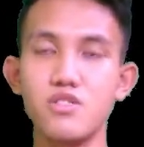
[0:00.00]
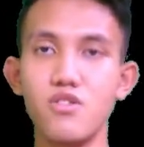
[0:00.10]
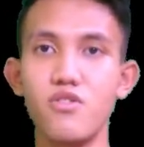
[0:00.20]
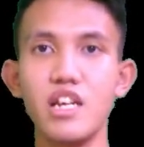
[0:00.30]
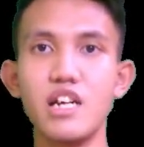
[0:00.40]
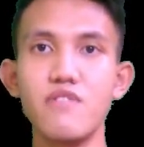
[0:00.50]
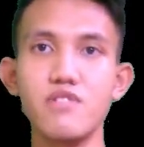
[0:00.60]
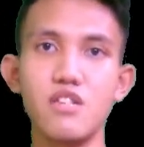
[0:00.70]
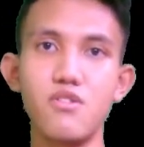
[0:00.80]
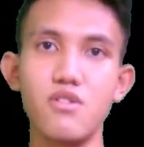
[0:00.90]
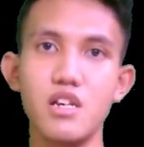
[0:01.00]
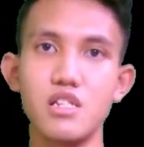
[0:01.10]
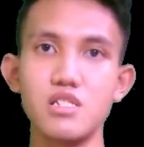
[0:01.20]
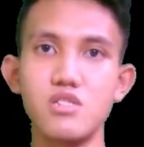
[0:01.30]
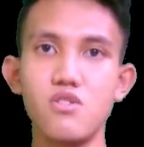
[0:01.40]
so we got 0.
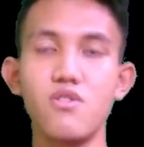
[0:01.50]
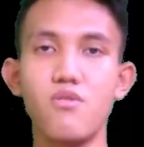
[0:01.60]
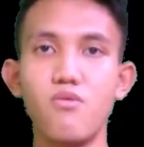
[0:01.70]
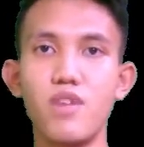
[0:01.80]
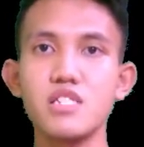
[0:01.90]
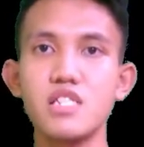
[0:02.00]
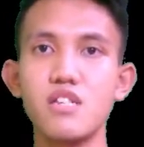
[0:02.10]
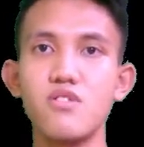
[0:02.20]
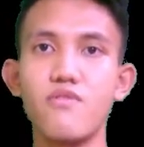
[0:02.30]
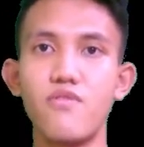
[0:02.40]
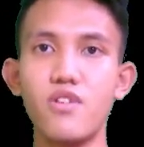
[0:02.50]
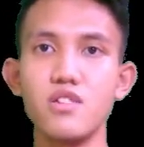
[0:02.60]
So 1, 0